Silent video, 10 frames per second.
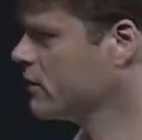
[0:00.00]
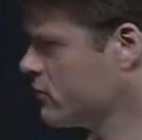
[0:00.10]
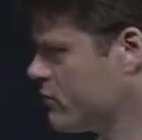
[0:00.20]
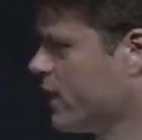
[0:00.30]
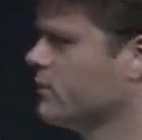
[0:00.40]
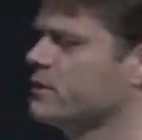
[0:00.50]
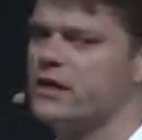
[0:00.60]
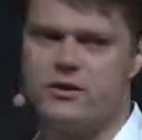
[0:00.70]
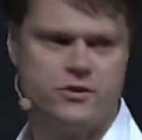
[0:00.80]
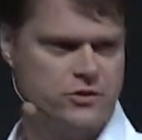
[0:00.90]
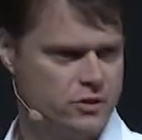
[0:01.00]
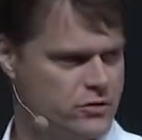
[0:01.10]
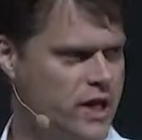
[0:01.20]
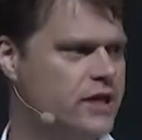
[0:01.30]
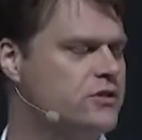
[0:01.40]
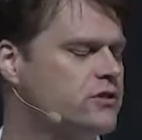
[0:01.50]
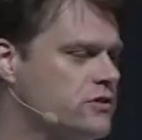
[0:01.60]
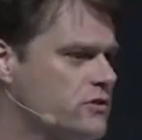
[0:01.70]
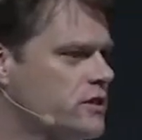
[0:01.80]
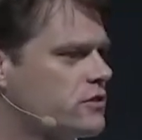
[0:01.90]
those recommendations, those agent
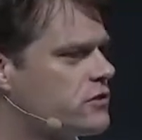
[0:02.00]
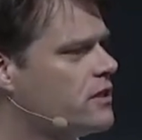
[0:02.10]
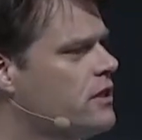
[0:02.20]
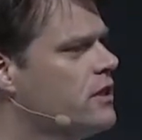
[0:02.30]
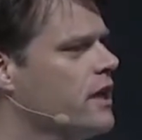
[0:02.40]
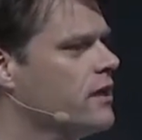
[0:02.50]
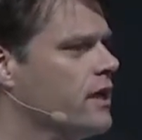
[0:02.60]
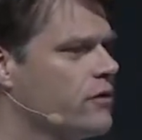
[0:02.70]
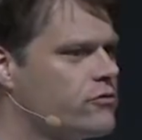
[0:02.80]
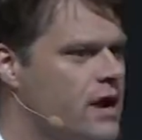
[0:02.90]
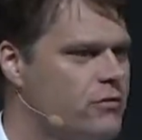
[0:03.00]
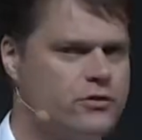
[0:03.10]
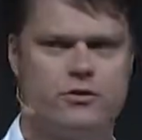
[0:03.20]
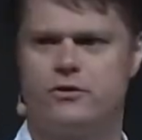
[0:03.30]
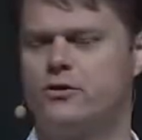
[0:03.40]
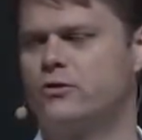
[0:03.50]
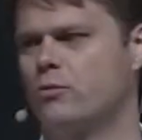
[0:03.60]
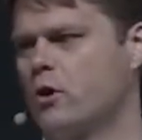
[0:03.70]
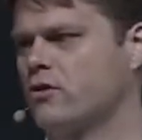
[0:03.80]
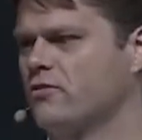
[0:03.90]
assists, and, and route your, your
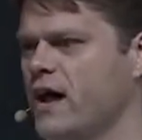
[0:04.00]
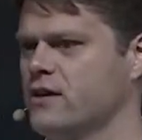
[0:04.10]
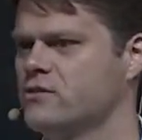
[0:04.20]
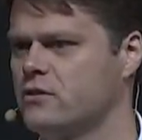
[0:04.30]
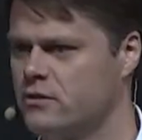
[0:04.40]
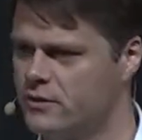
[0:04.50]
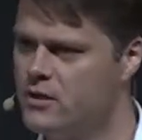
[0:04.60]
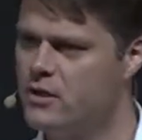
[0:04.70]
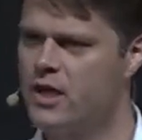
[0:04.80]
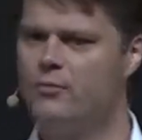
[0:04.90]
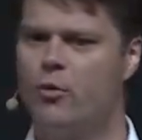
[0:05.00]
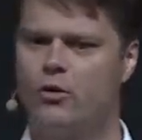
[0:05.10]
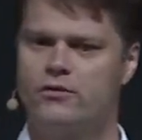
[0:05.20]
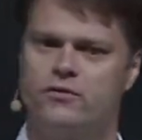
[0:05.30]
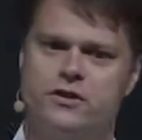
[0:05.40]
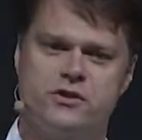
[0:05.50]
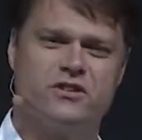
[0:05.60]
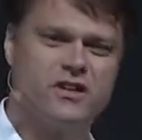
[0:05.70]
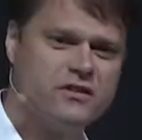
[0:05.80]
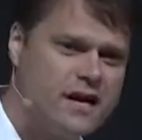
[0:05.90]
work faster and, and more
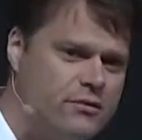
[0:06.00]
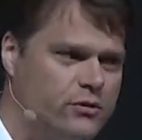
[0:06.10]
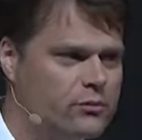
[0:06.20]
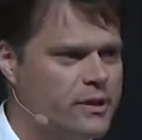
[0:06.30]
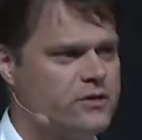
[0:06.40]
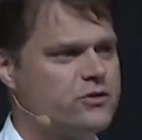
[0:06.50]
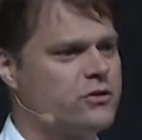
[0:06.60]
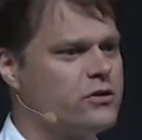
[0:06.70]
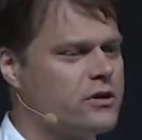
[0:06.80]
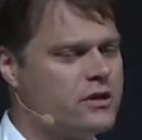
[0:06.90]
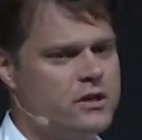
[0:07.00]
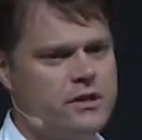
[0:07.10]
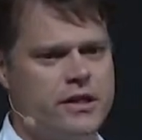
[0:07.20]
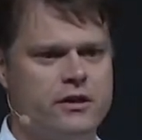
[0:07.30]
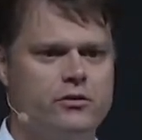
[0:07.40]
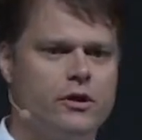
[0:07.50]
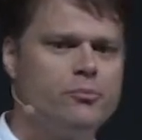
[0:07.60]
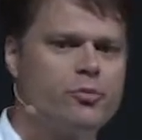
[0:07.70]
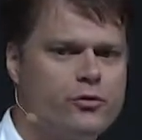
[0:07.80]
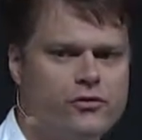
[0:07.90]
efficient. And that will make sure that you'll
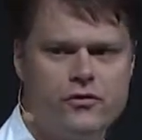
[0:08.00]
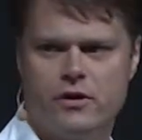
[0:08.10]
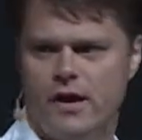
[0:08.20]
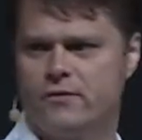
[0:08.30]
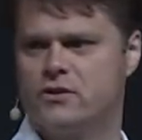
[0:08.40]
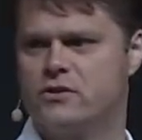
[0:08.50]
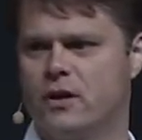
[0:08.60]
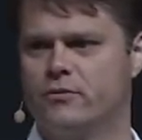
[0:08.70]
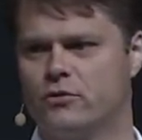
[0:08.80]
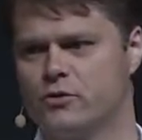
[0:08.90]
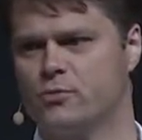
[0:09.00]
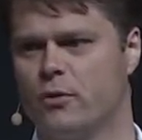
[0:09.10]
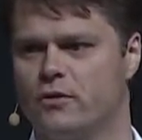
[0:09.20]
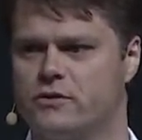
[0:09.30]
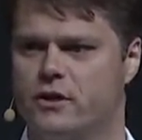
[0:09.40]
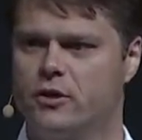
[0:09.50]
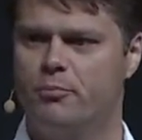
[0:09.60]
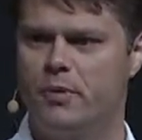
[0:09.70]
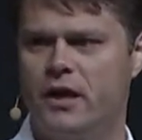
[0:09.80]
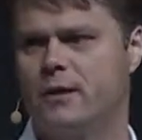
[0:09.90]
improve your average time to response, that your
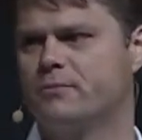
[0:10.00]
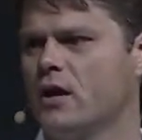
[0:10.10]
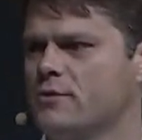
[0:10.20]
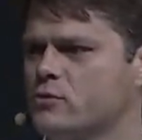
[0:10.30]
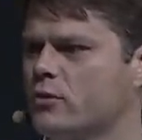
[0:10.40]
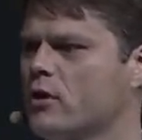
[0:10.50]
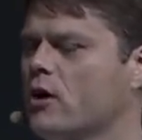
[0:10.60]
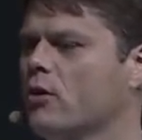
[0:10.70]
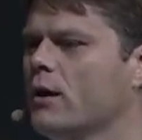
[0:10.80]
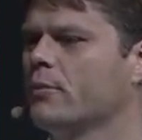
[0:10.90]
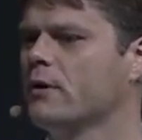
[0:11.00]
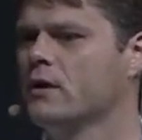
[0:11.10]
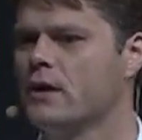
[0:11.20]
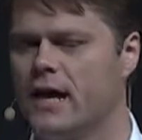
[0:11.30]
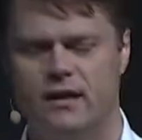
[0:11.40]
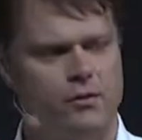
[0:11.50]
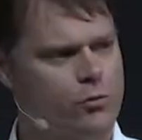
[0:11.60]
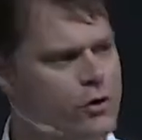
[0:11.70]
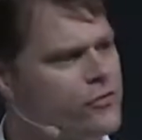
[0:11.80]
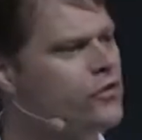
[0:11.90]
pickup times will go up, and that
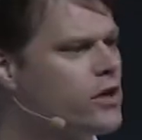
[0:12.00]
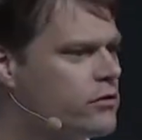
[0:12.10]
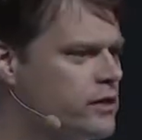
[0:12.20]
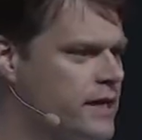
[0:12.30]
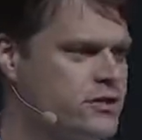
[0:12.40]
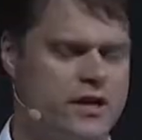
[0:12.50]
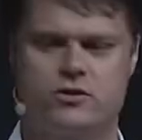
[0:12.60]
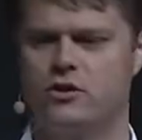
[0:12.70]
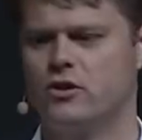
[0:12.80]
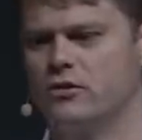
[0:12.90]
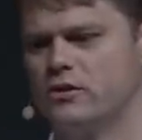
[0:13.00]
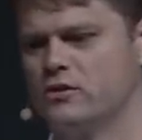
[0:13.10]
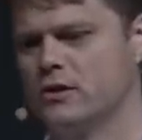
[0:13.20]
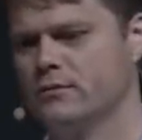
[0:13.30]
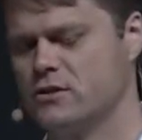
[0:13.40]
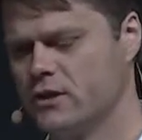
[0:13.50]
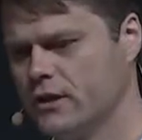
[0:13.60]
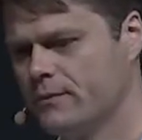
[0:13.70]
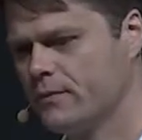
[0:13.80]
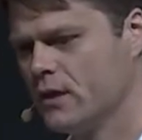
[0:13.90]
workflow gets executed
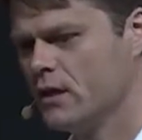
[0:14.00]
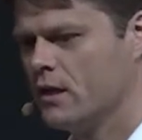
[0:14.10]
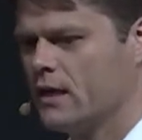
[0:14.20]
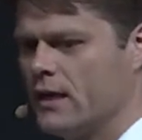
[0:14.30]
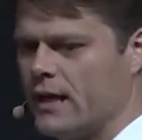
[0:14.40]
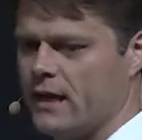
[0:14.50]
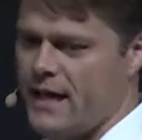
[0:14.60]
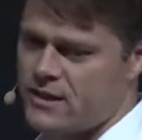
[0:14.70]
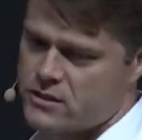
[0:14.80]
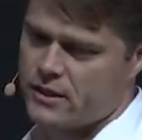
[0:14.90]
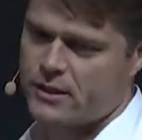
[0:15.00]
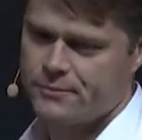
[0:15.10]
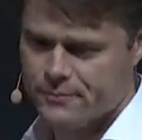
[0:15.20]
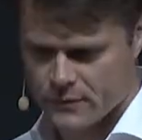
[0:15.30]
seamlessly. And lastly,